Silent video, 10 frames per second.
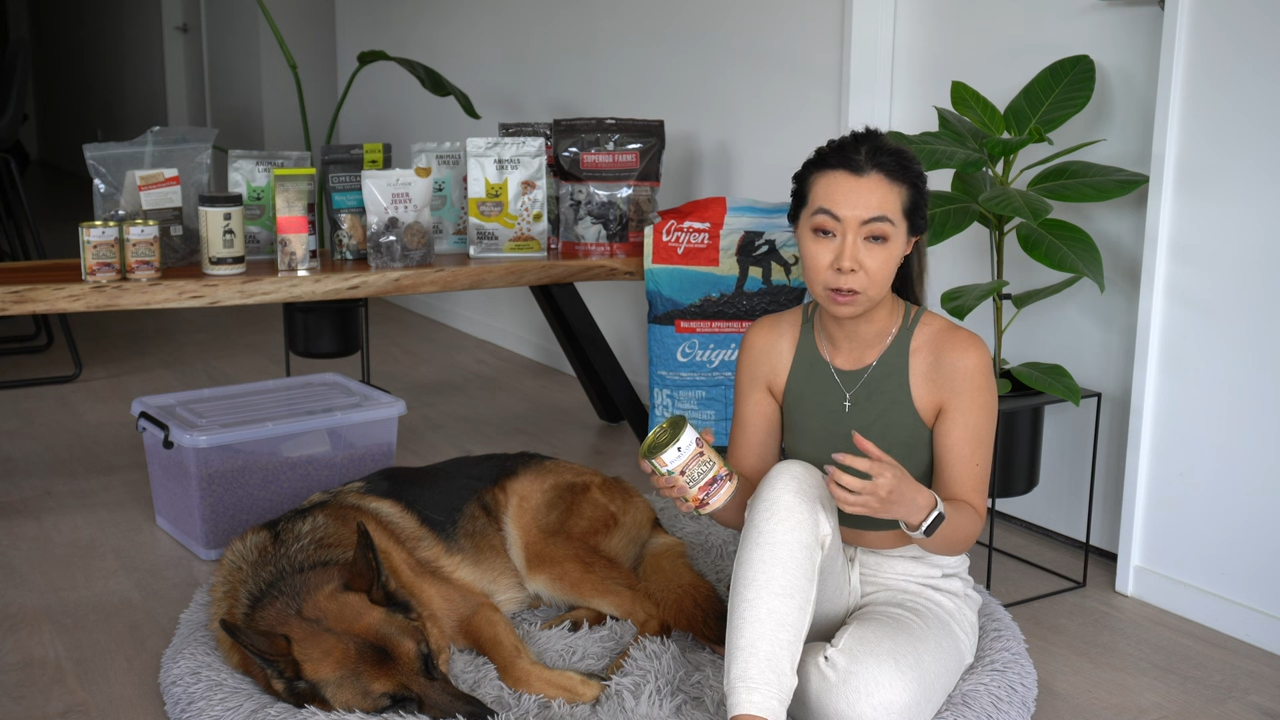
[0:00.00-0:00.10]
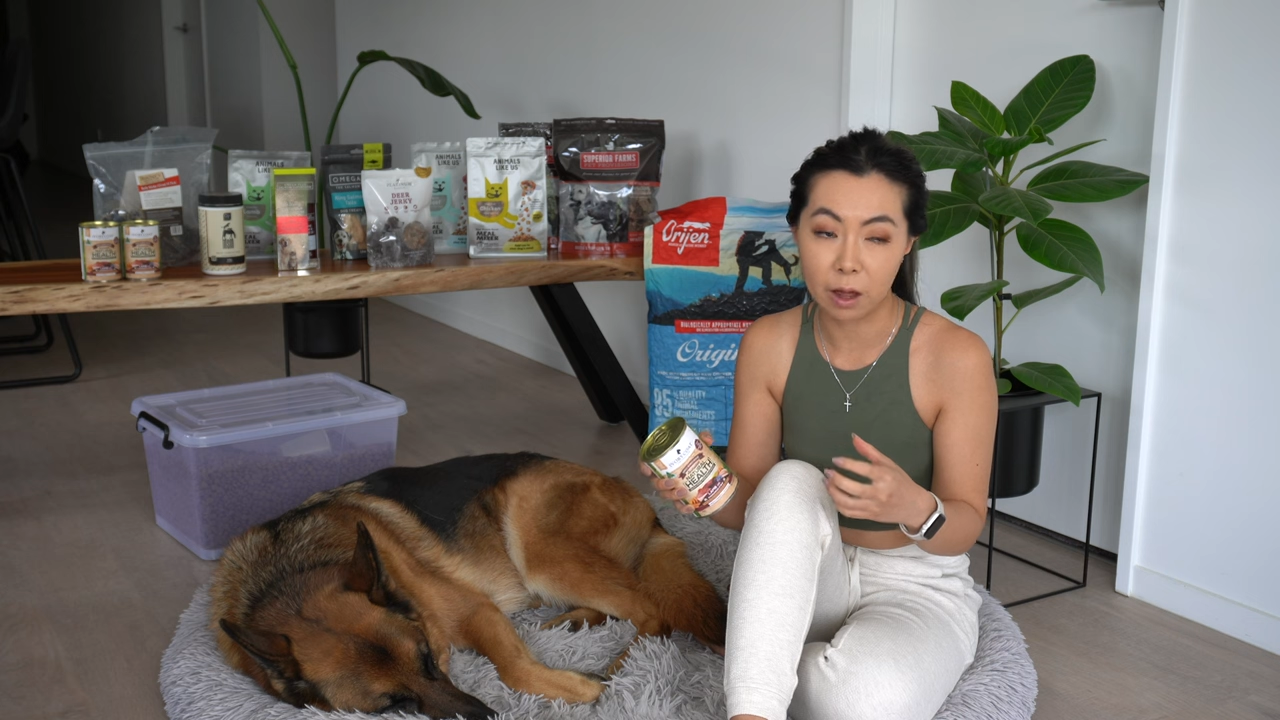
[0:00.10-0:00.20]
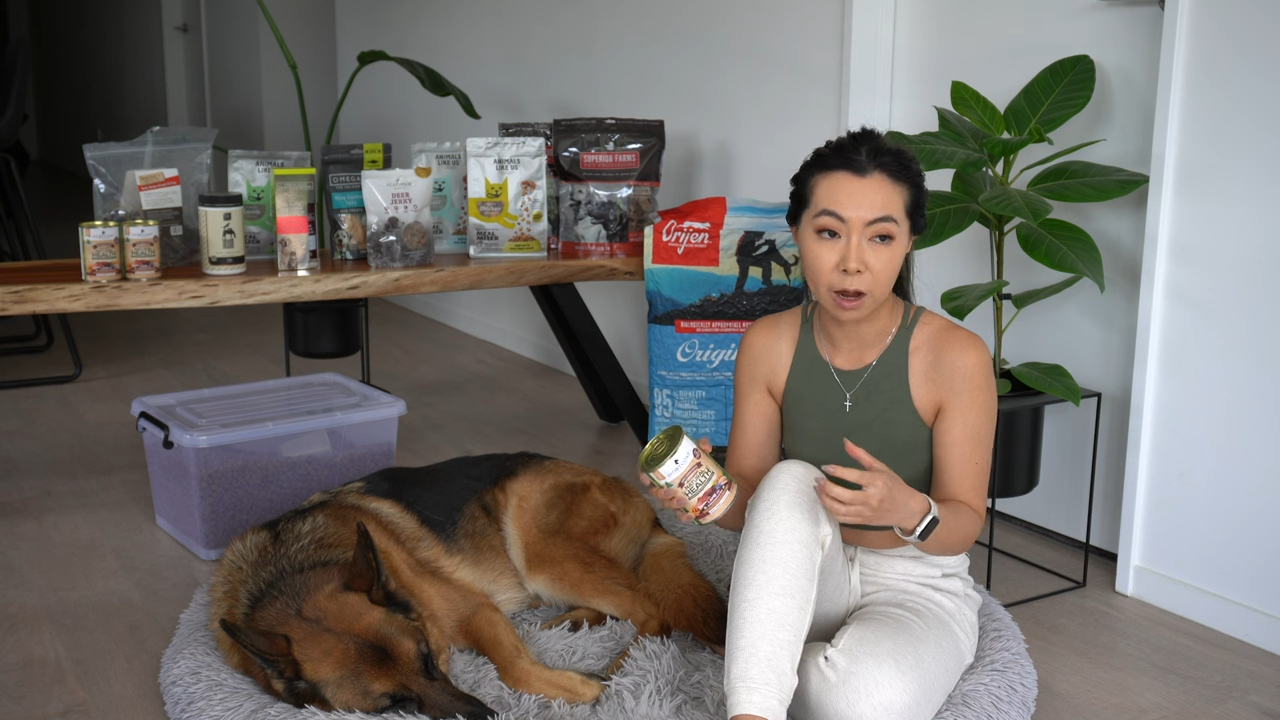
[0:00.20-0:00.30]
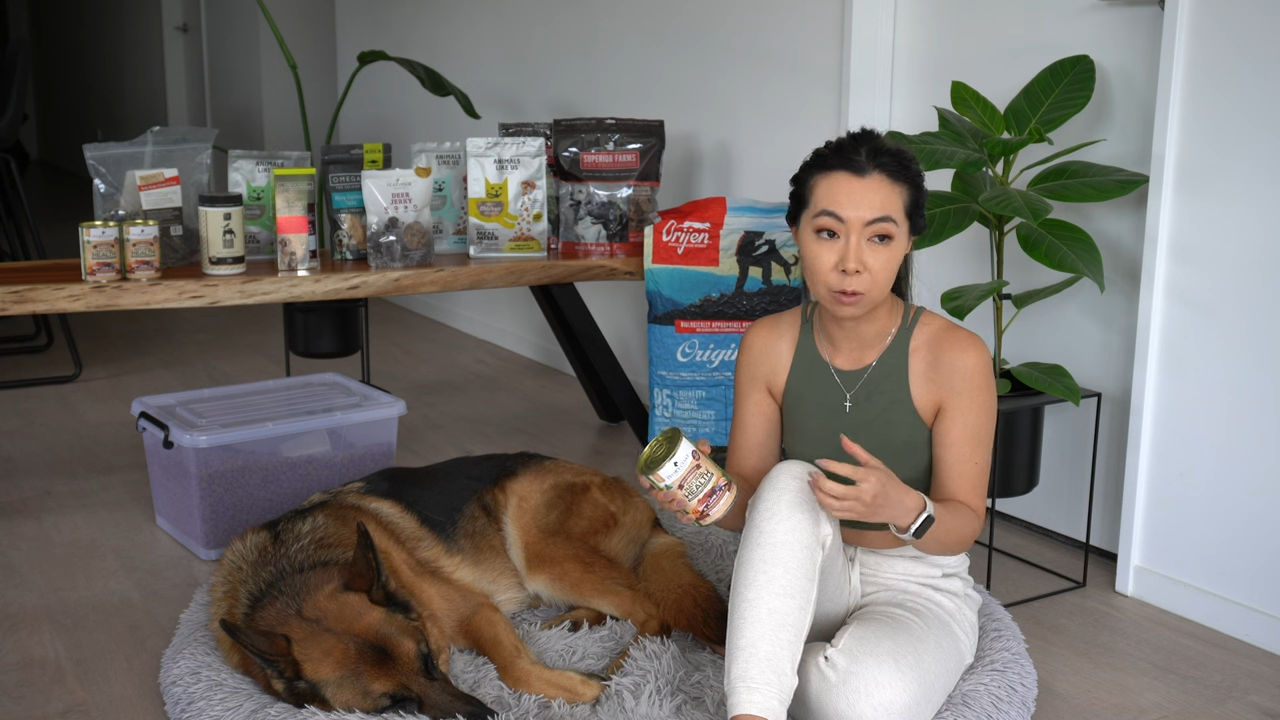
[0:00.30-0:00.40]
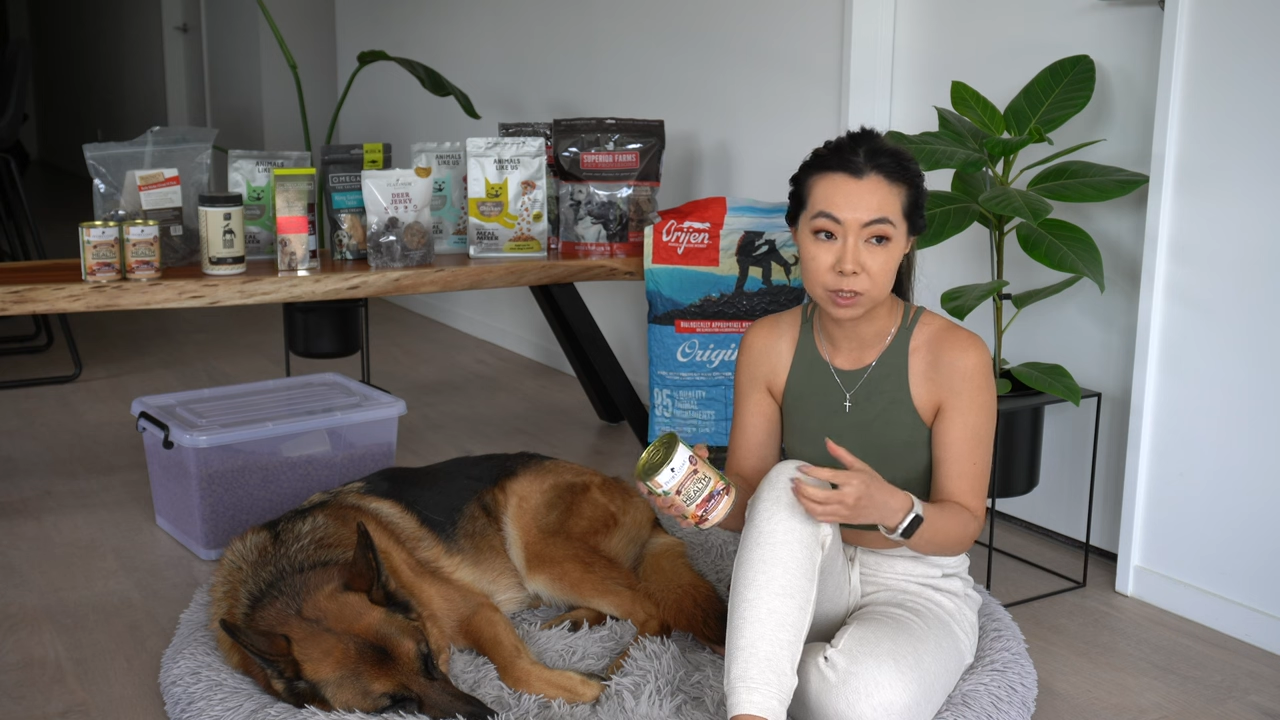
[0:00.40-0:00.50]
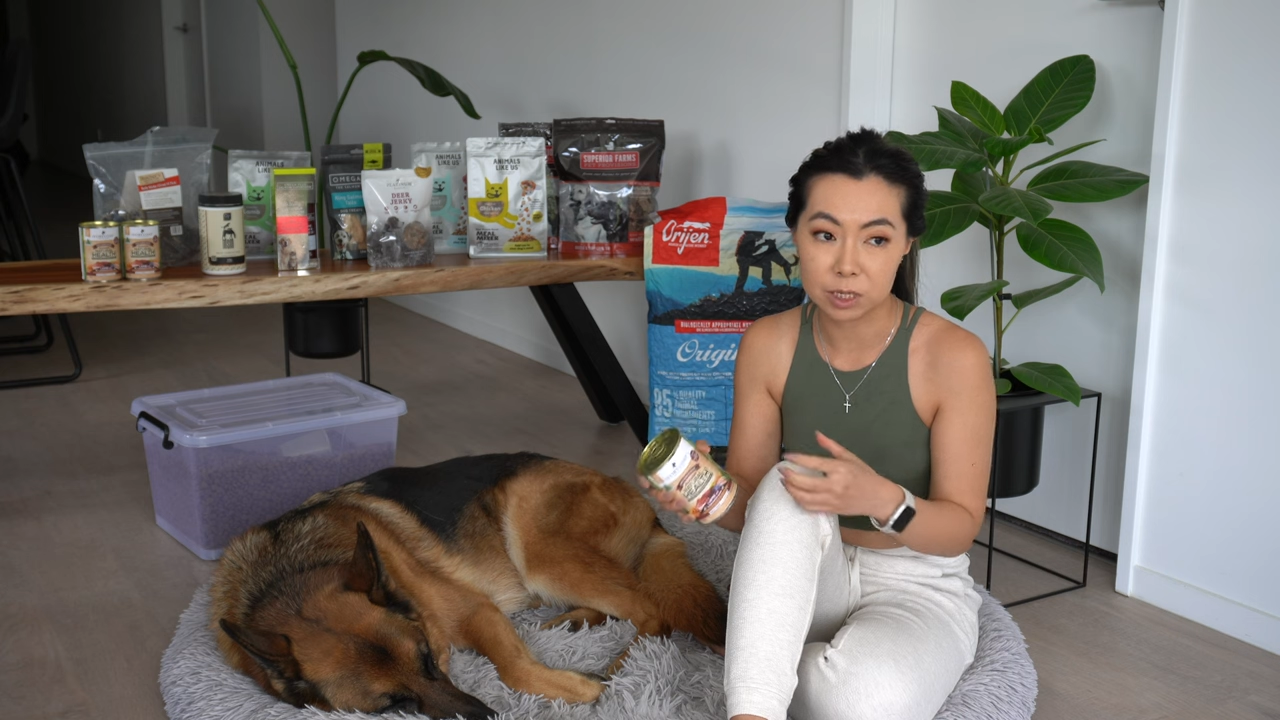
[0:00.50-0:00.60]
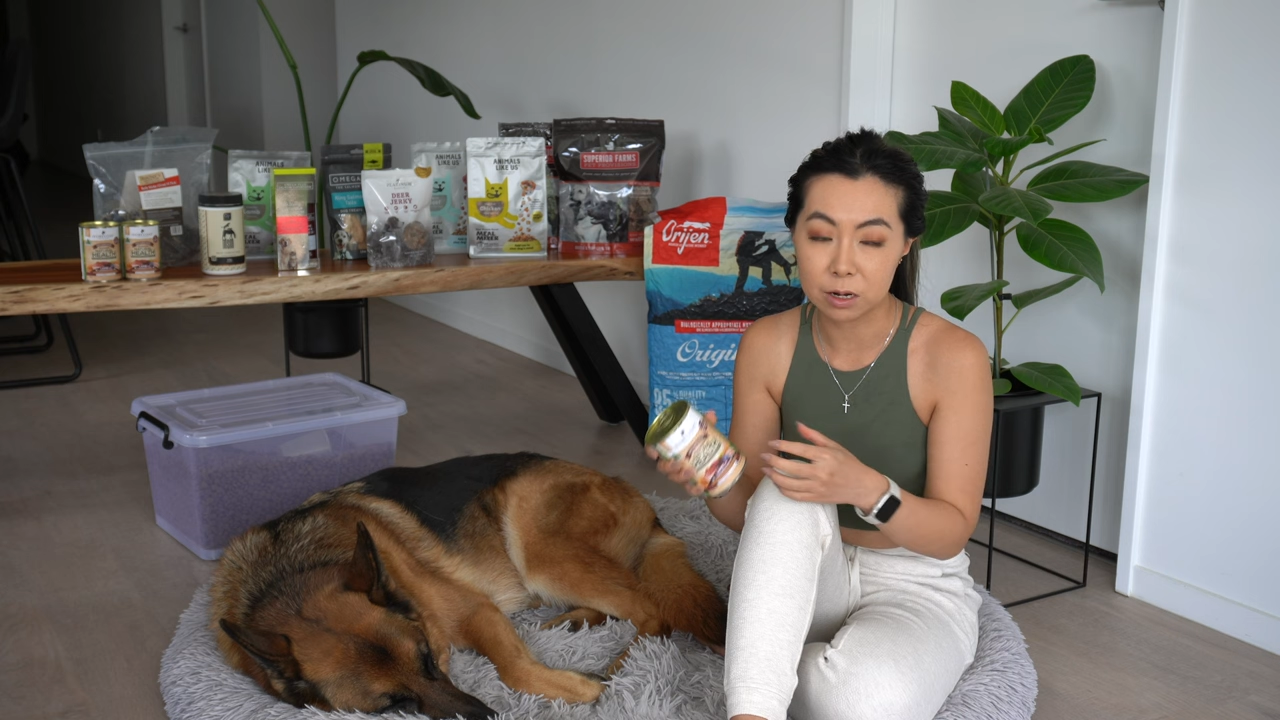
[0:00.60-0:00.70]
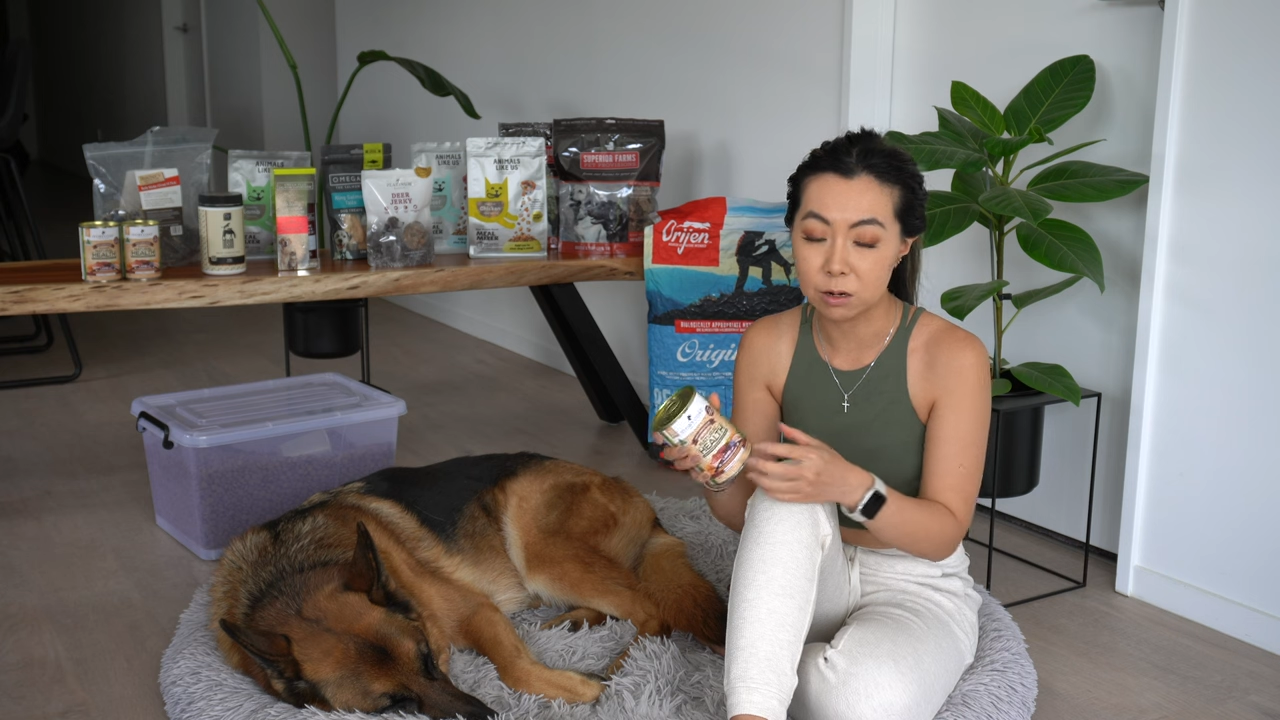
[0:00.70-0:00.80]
like I would say